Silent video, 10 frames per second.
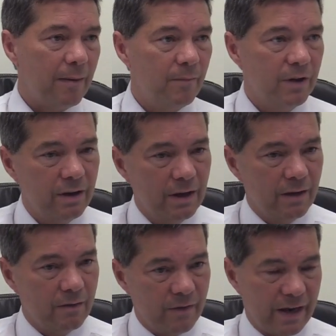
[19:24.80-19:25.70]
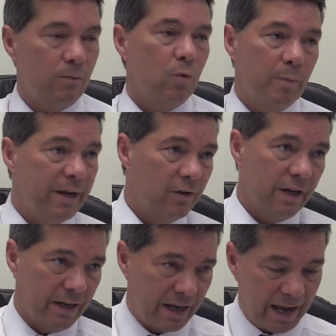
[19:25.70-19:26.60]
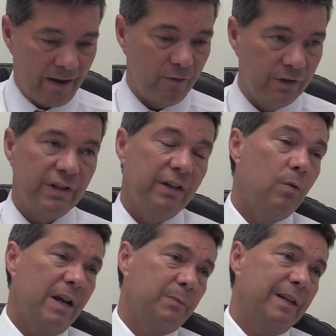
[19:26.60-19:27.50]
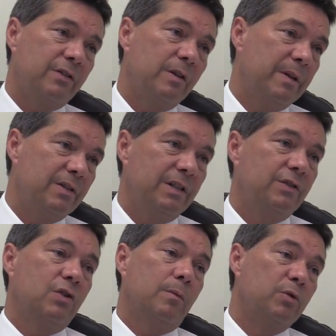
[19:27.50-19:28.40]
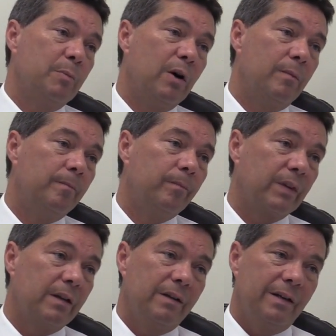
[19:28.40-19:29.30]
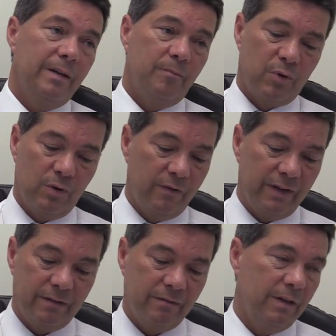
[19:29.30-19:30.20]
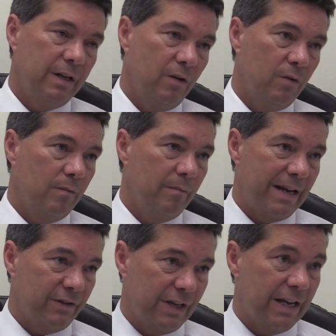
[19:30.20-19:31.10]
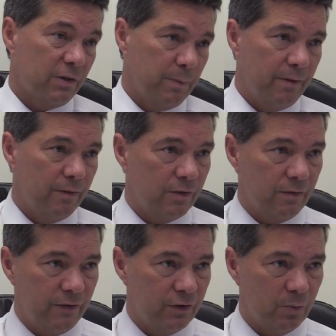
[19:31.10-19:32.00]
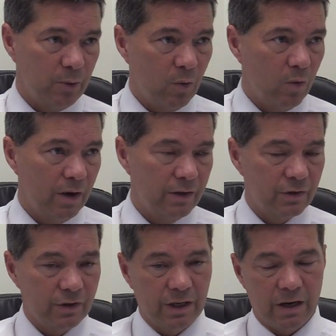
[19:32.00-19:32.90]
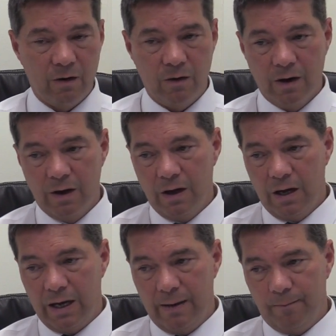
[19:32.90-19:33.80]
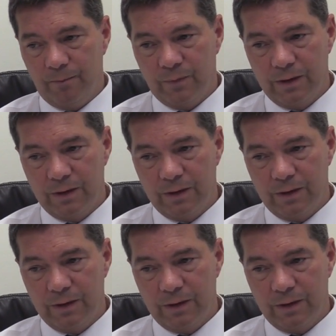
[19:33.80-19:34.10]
up that they will be looking at every single aspect of the business, top to bottom, improving, you know, match day experience for supporters, you know.